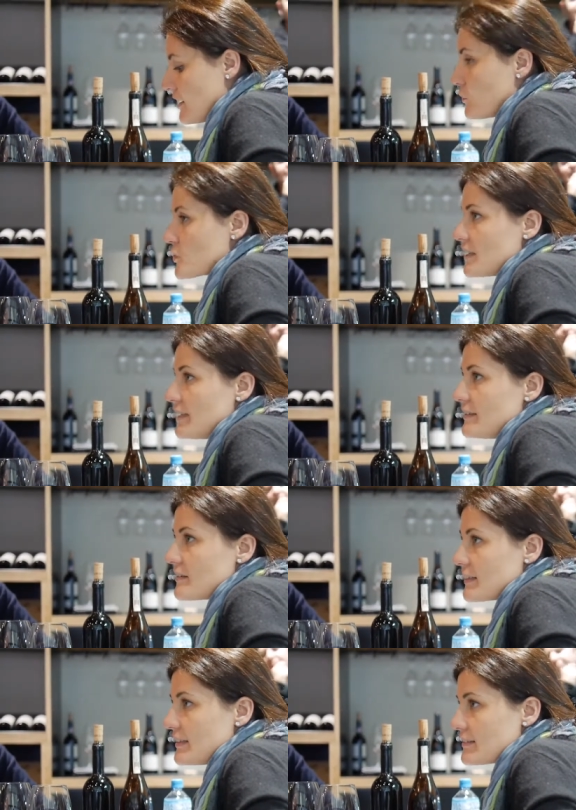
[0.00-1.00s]
he was a
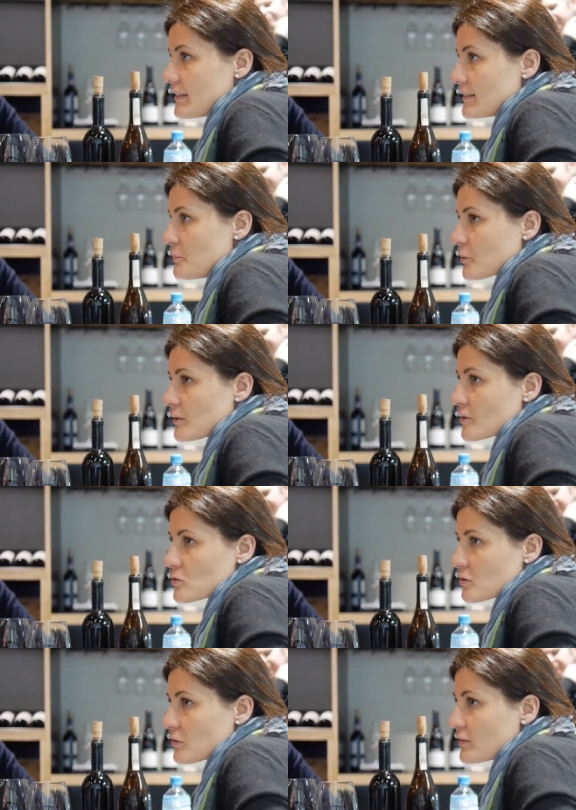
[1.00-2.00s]
leader in Italy in the
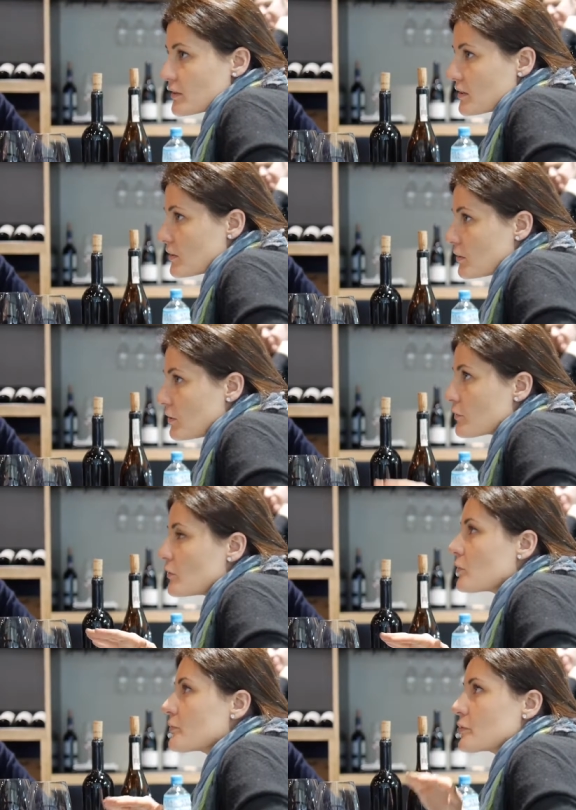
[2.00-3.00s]
production of, uh,
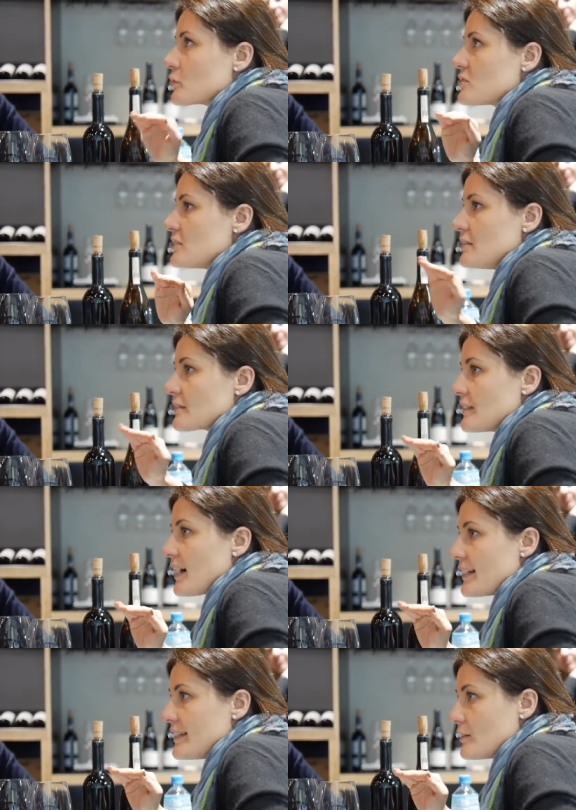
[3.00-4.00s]
of, of considered
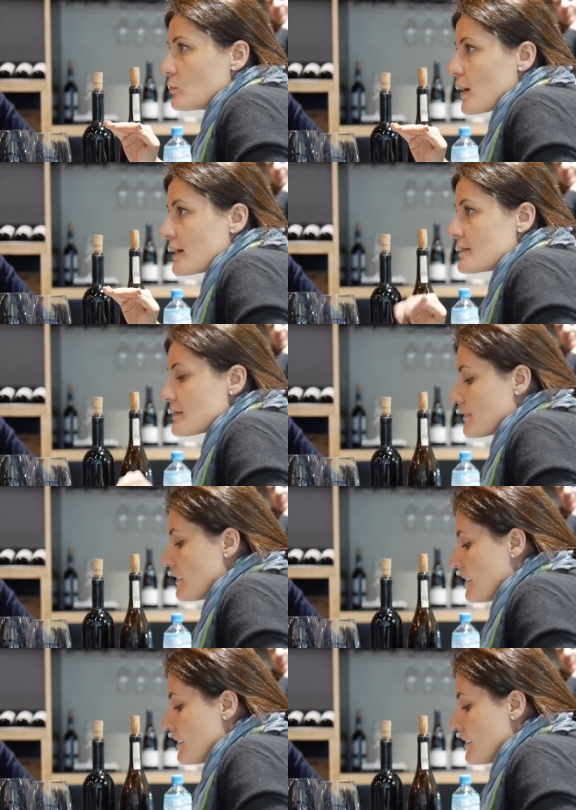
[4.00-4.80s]
high-end wines.